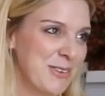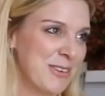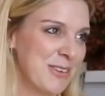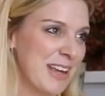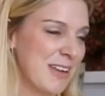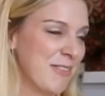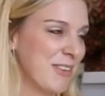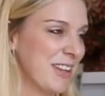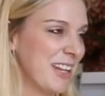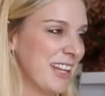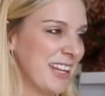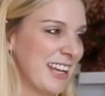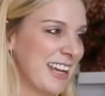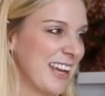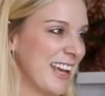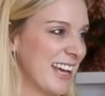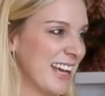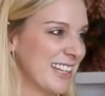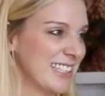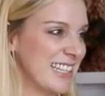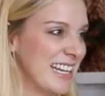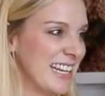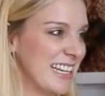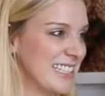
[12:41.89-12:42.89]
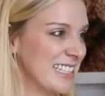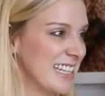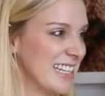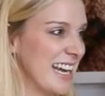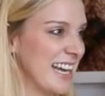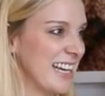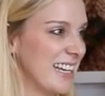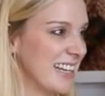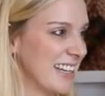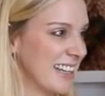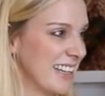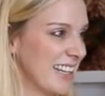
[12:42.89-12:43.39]
everything has an end
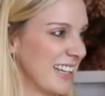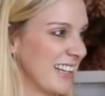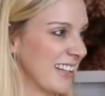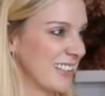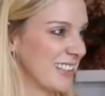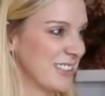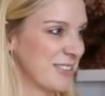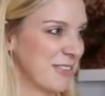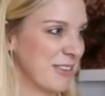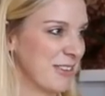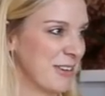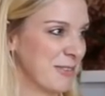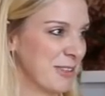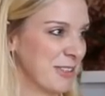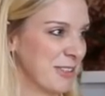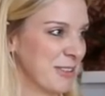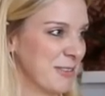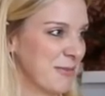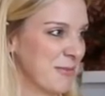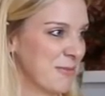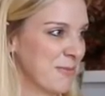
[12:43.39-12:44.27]
date, nothing lasts forever.